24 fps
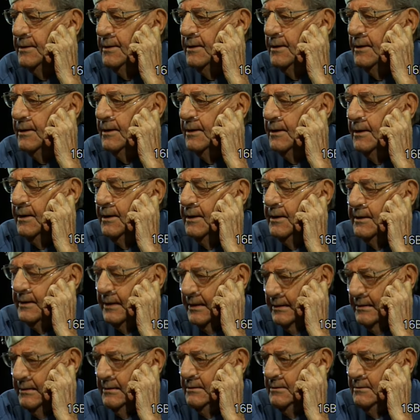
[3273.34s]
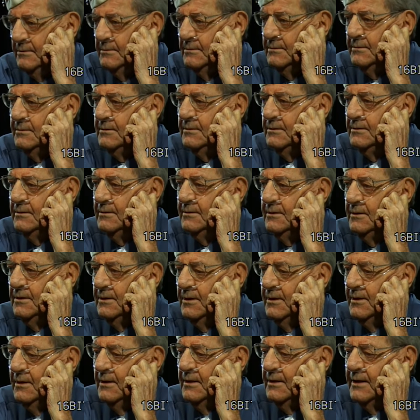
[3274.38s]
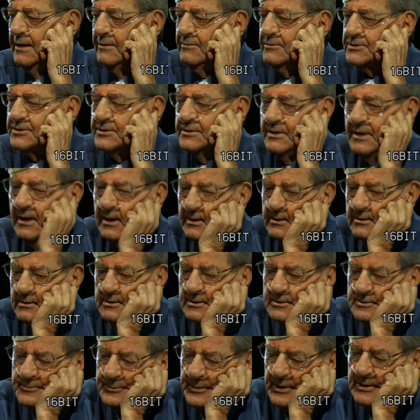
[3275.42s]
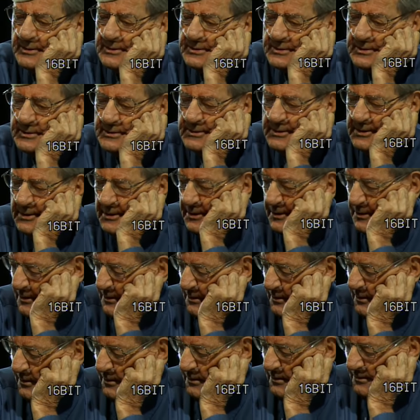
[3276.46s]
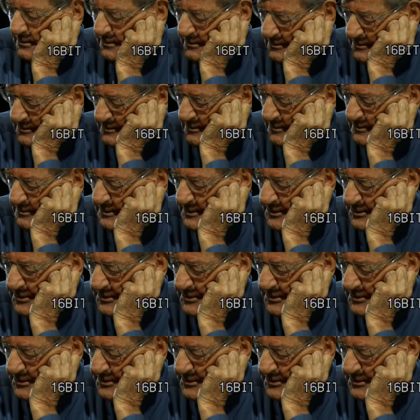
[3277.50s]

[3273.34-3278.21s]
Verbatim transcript: Yeah? That was an island about, uh, oh, let's see,